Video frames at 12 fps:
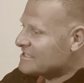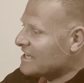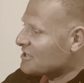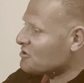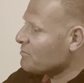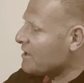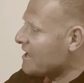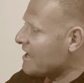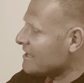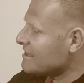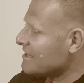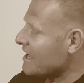I started to play
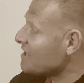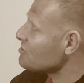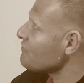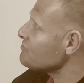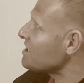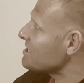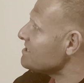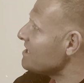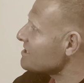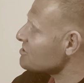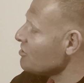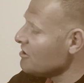at the age of six
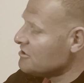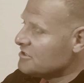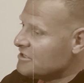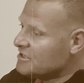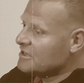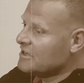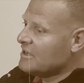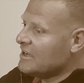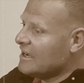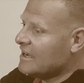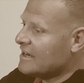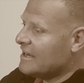years old,
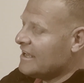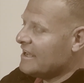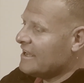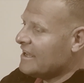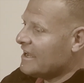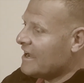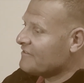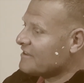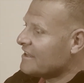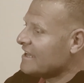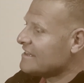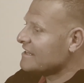and uh, after
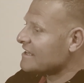that,